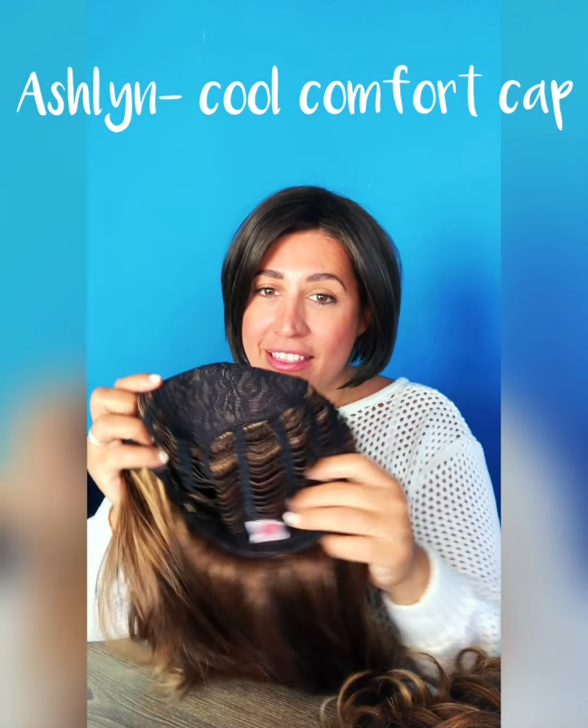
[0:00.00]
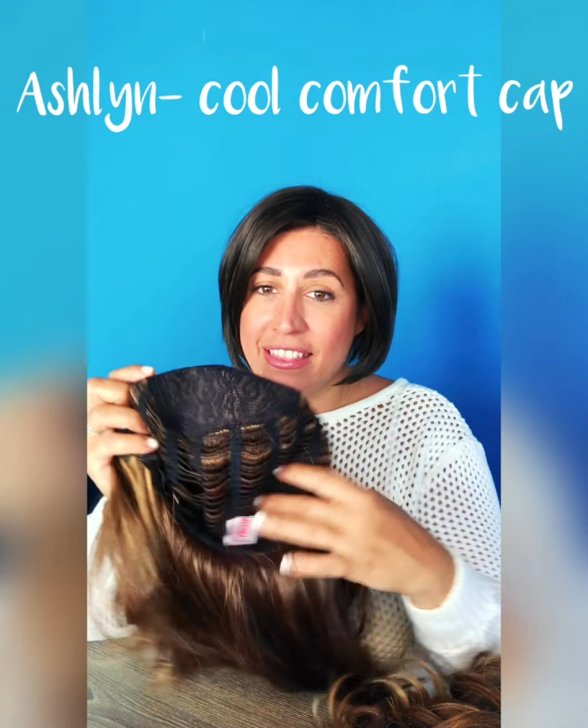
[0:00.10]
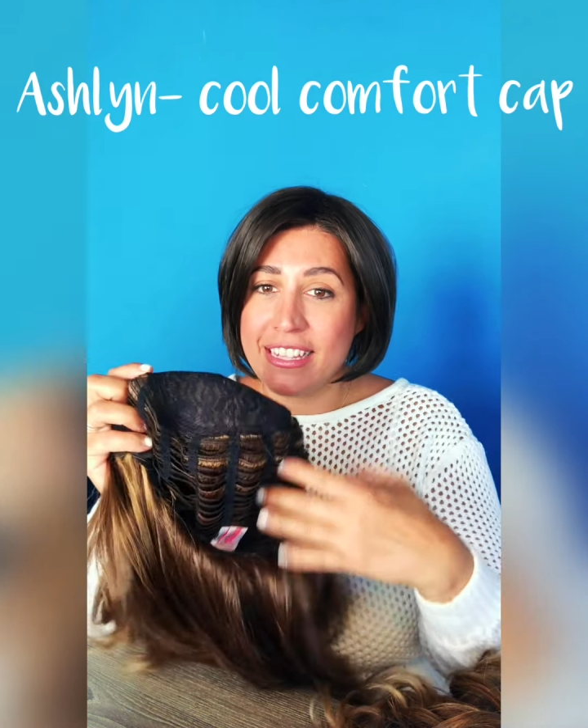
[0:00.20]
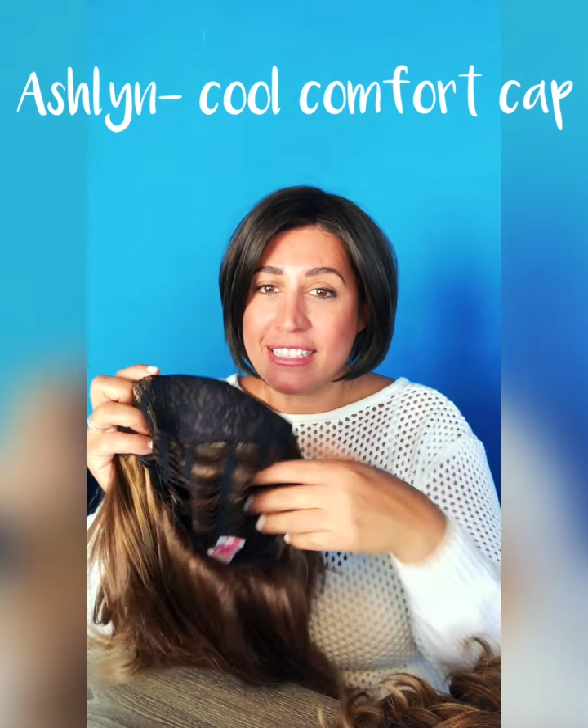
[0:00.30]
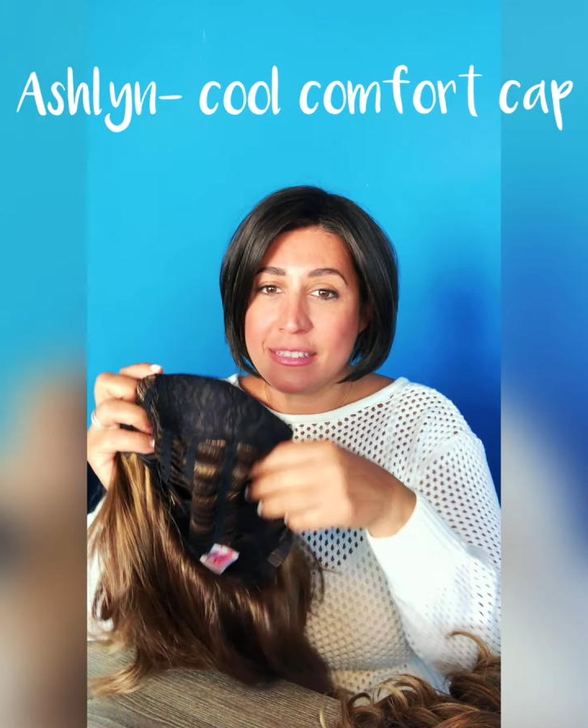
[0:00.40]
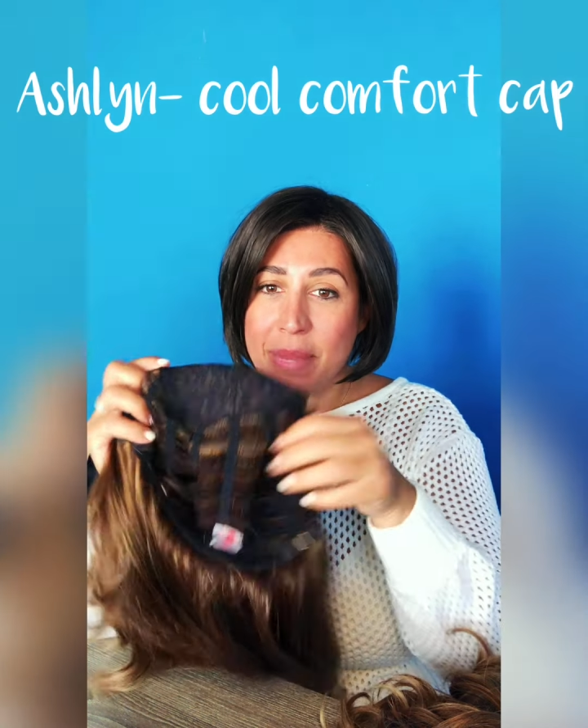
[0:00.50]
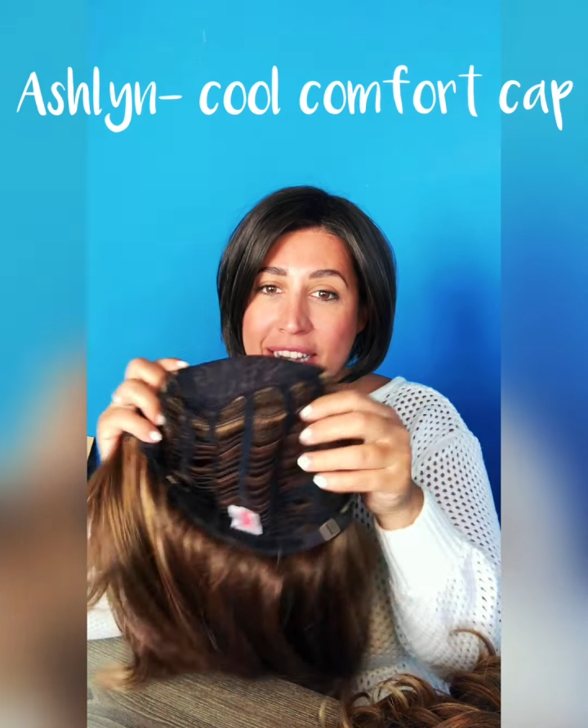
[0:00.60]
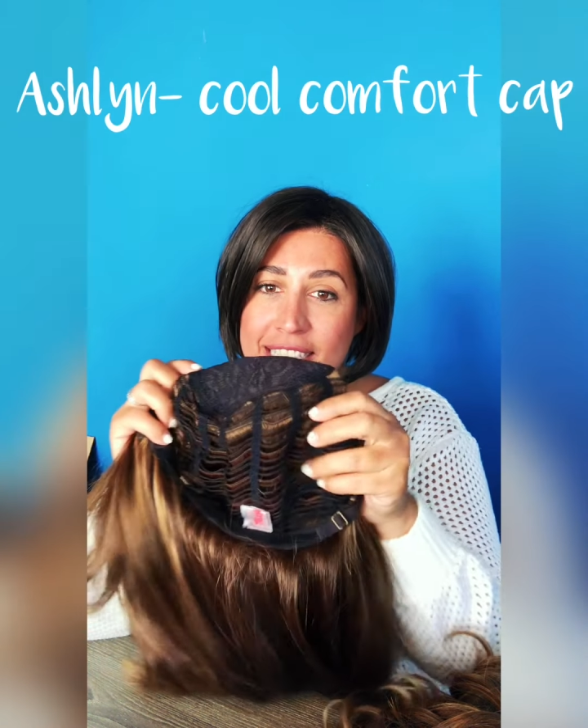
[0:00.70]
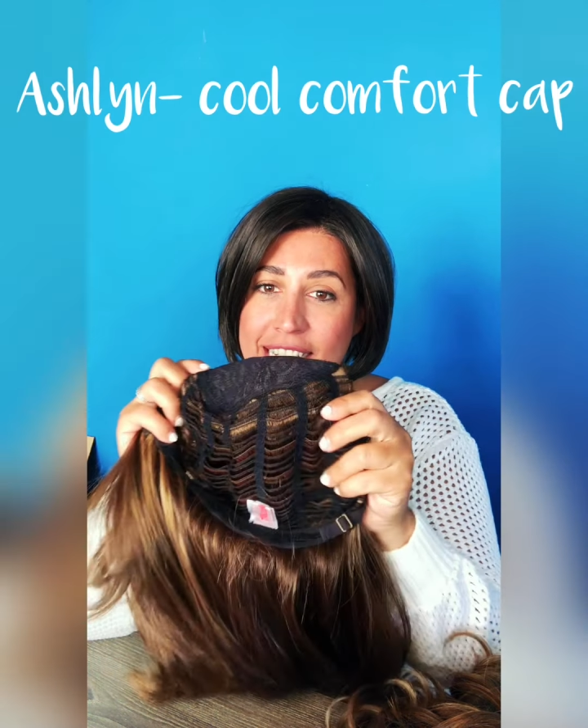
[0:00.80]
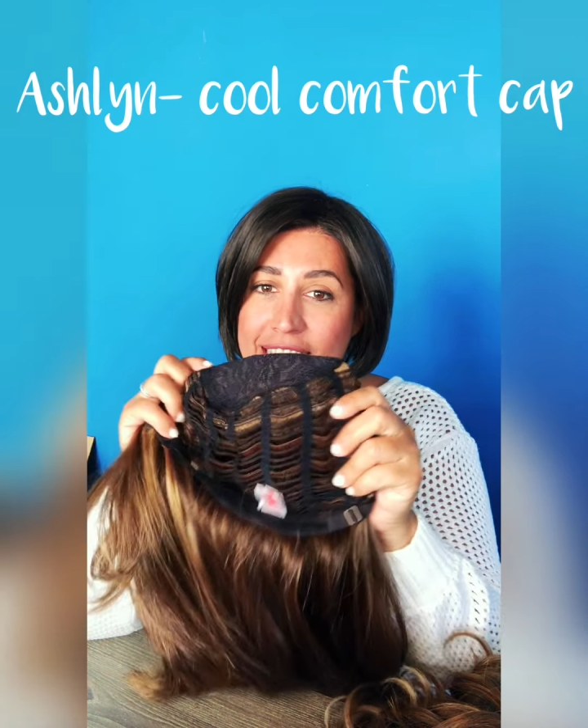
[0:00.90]
This
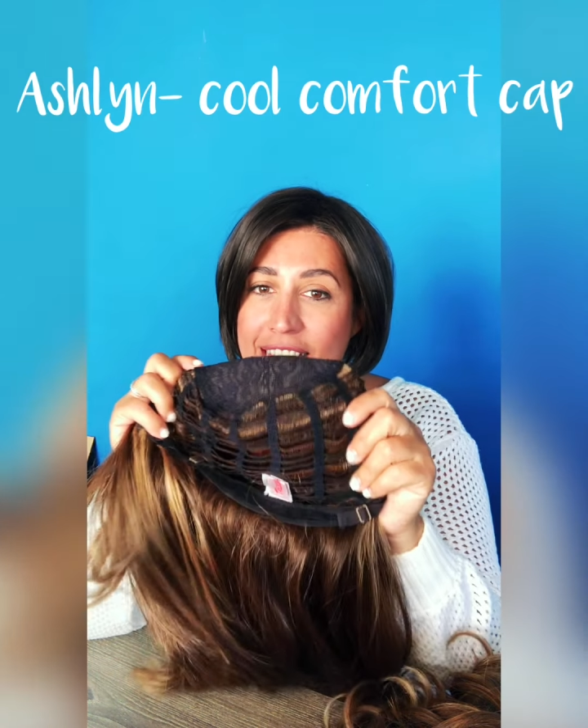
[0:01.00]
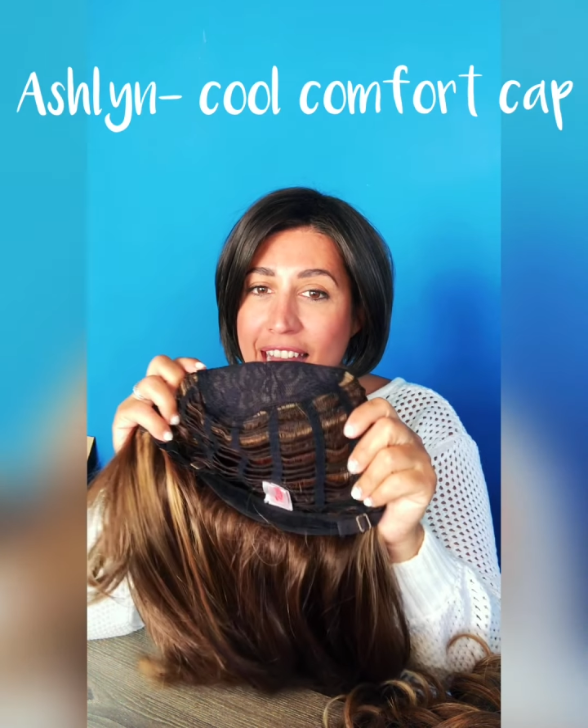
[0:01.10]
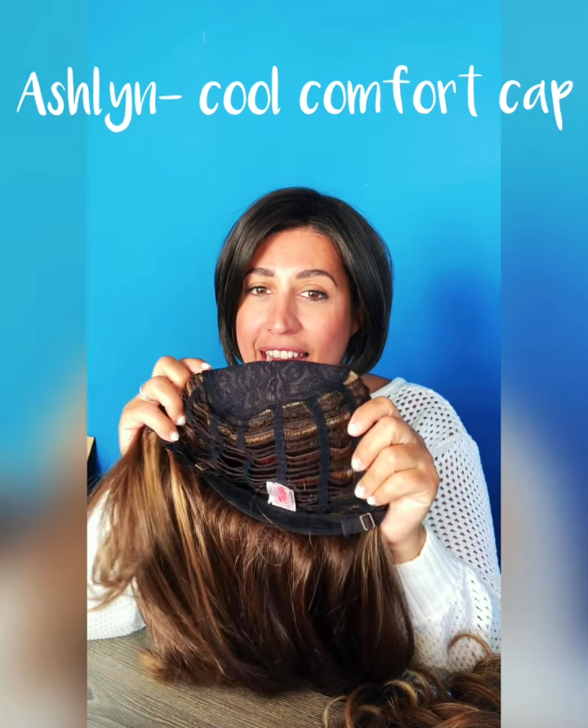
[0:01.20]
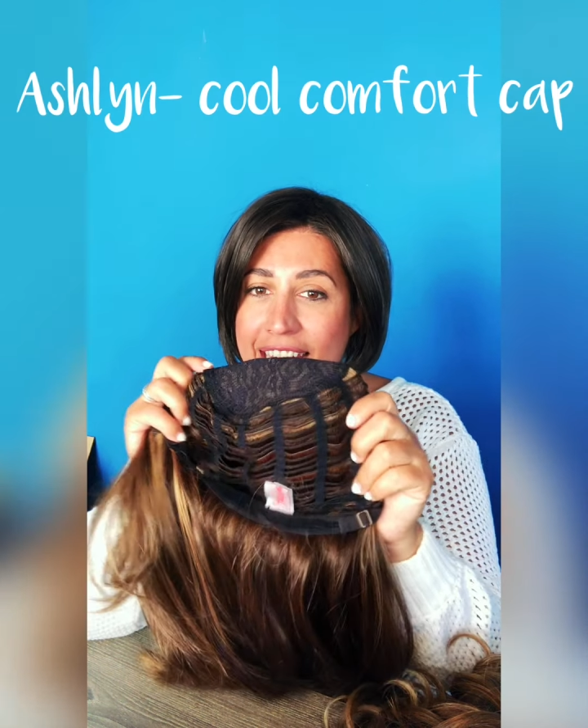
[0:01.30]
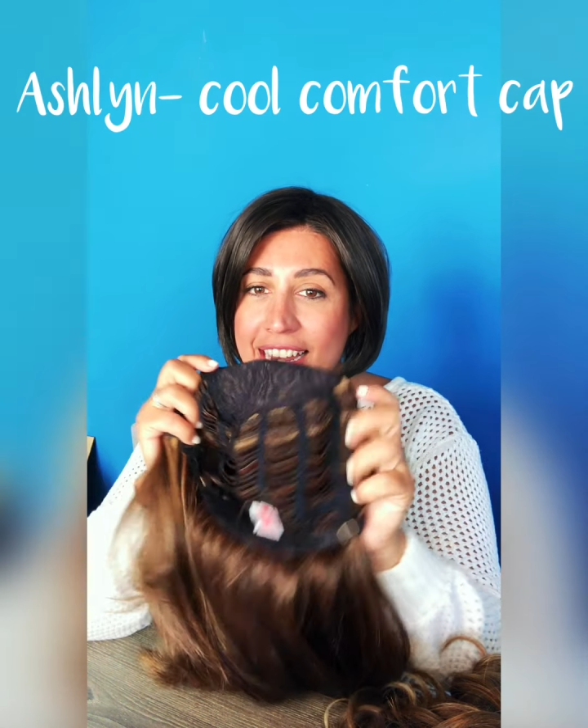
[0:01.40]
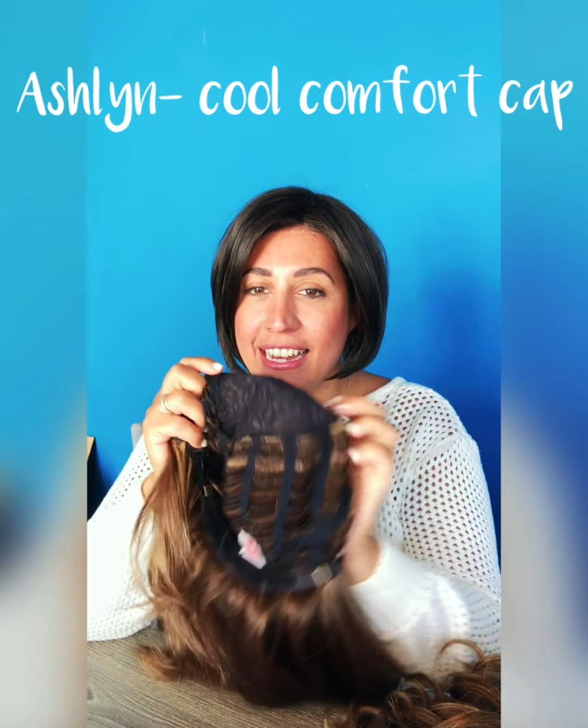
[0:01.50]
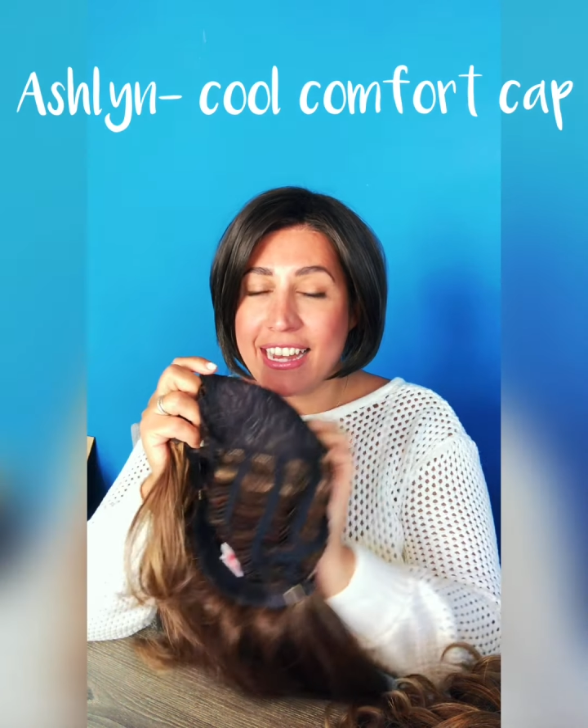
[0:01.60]
makes it light and